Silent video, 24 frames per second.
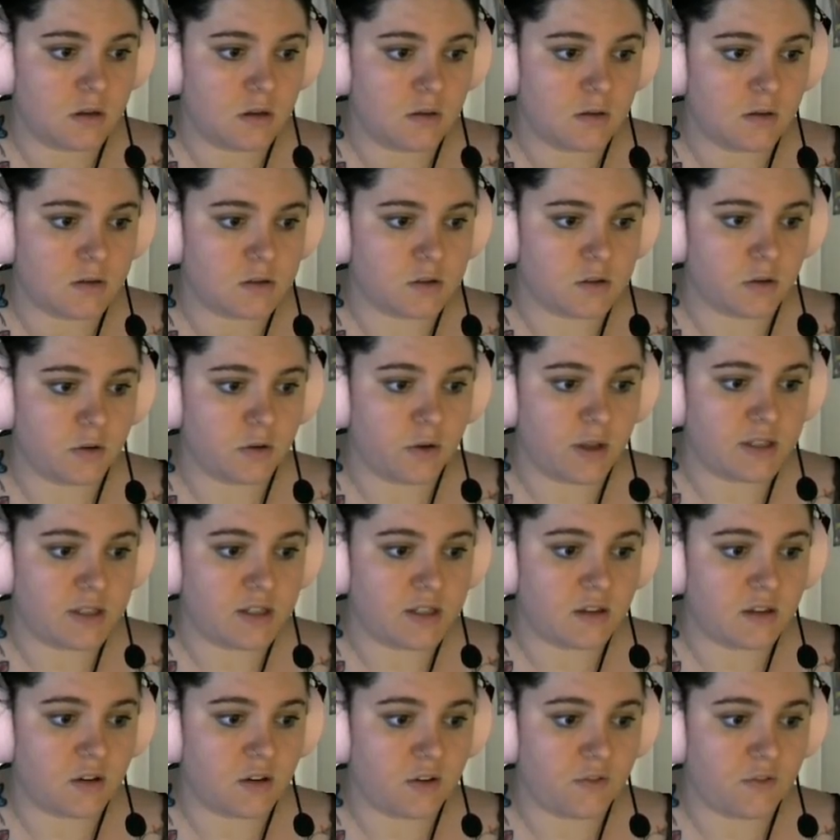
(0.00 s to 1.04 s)
Yeah. So it's
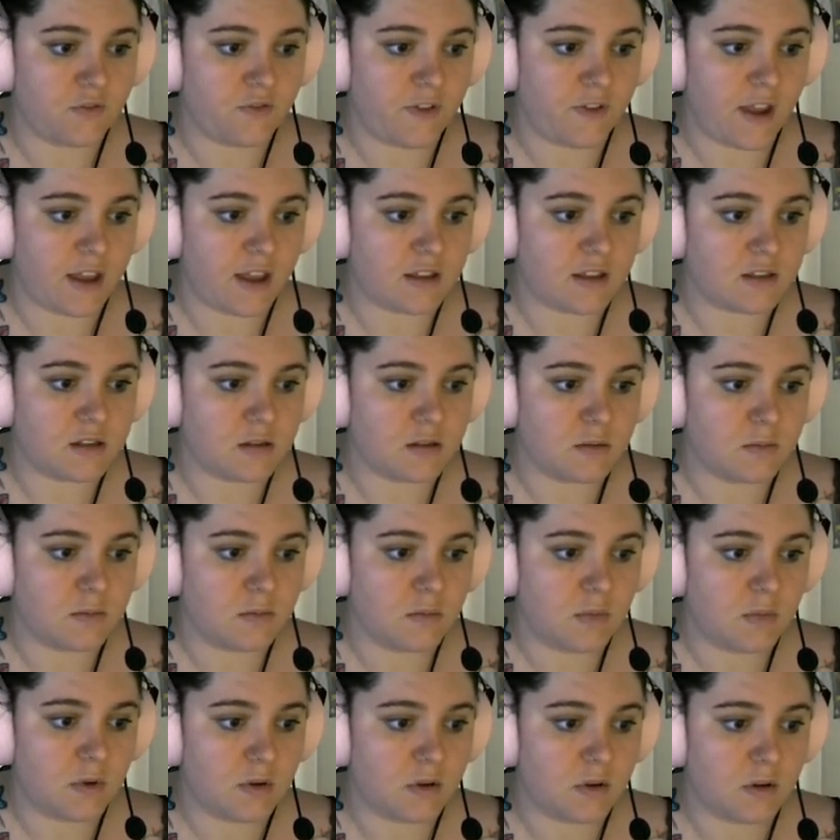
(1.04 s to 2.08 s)
either a
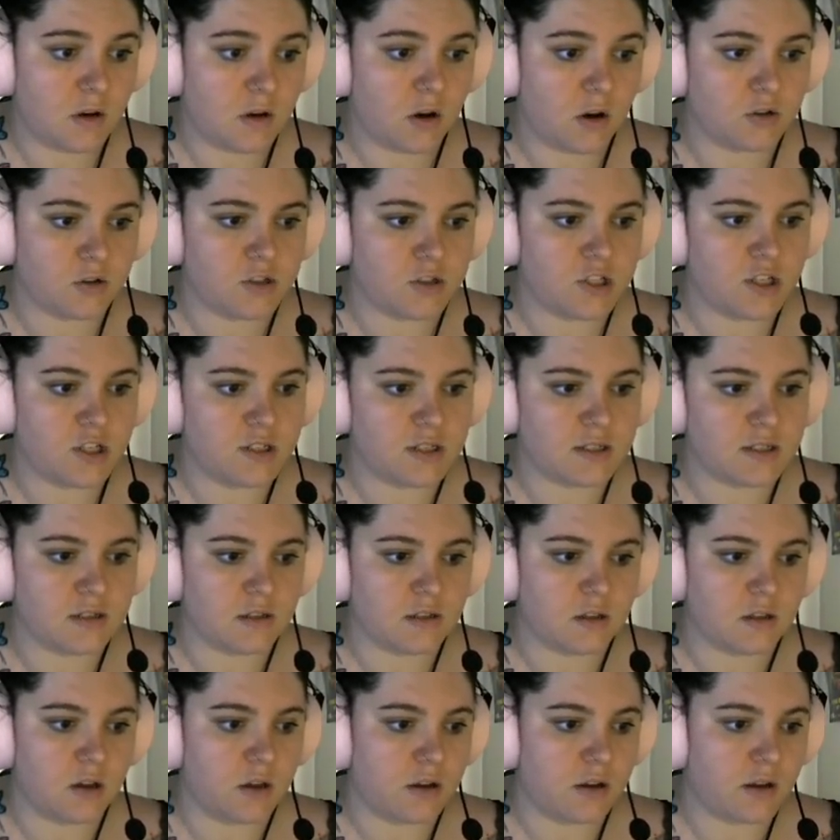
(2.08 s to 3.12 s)
phantom. Oh, Jesus! a
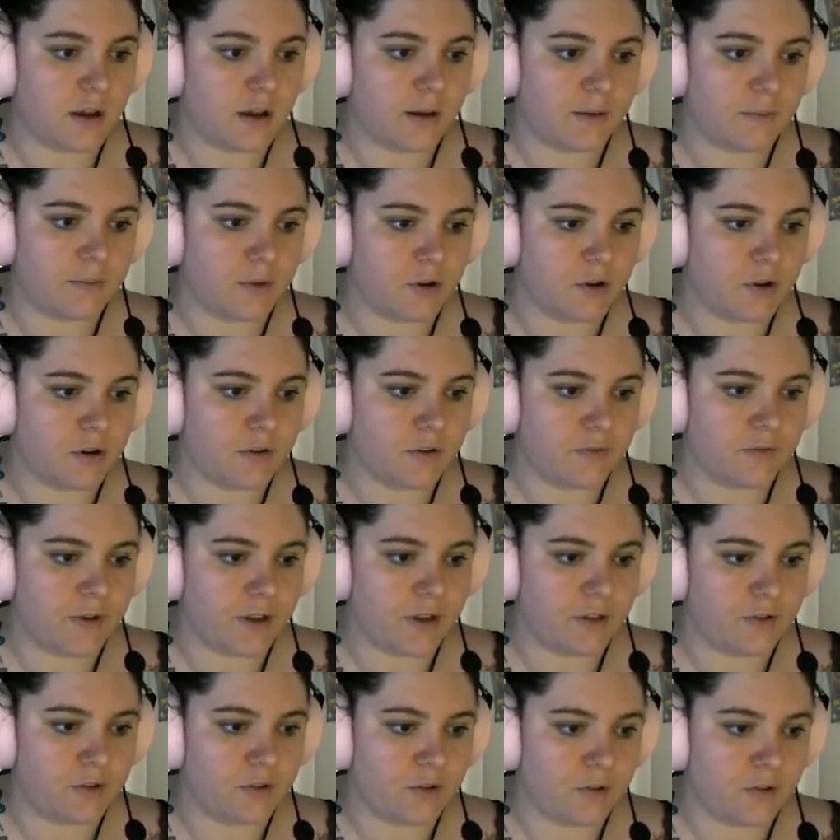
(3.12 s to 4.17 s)
lot. I'm not going to read
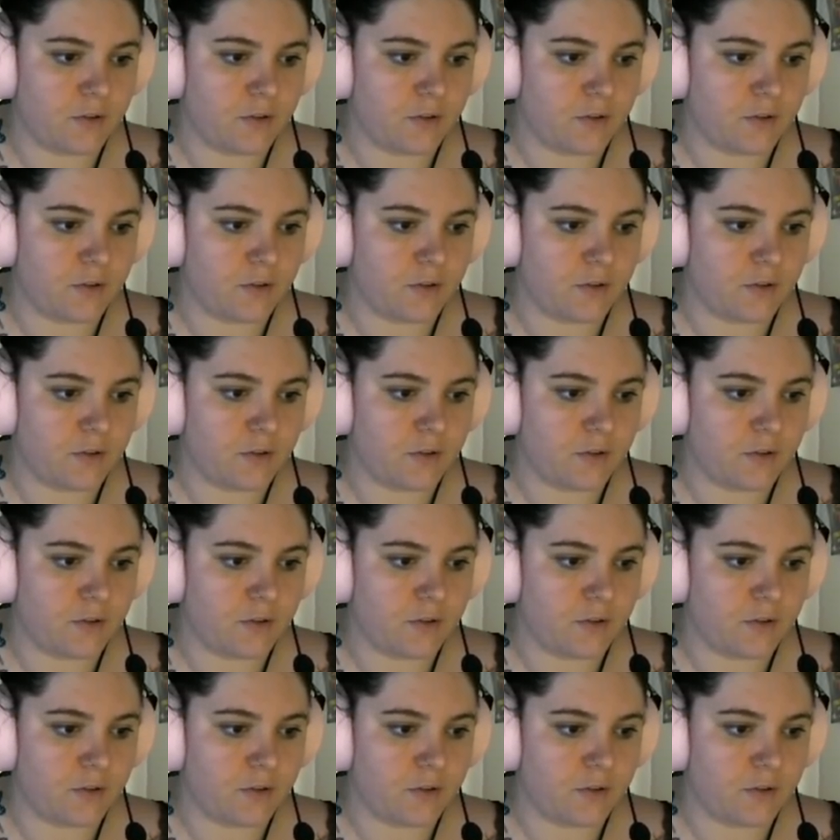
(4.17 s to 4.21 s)
through all